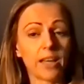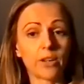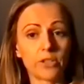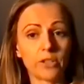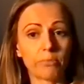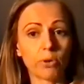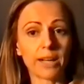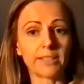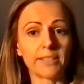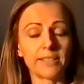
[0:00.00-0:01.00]
because you've
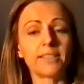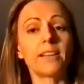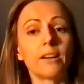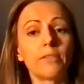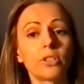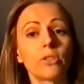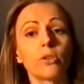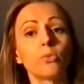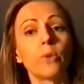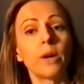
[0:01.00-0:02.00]
practiced enough to
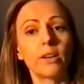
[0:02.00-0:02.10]
know where